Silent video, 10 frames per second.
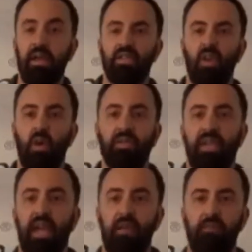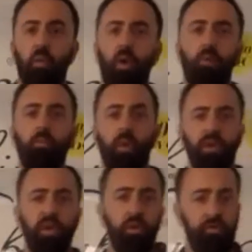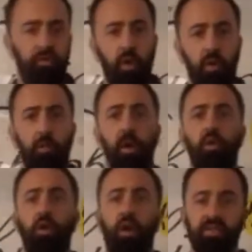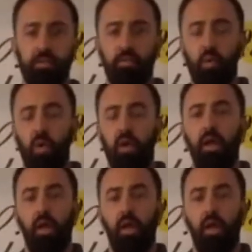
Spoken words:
So it's kind of more uniform across the board.